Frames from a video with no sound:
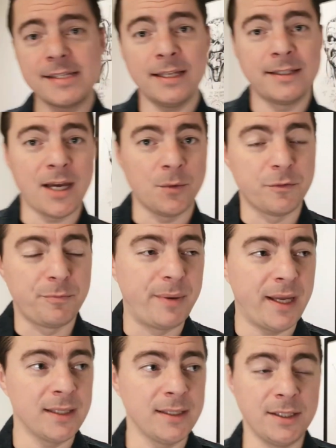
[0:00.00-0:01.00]
I sat down
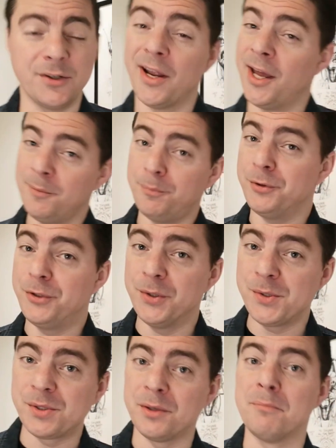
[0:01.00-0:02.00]
with band leader and
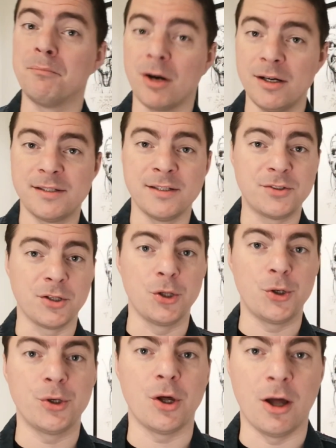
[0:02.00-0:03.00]
producer Martin to
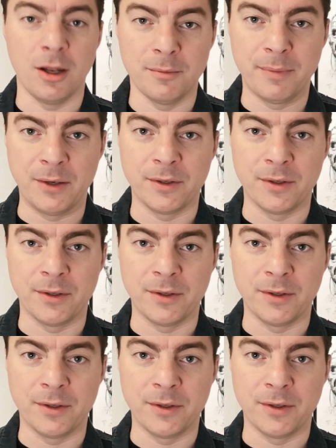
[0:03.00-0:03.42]
learn all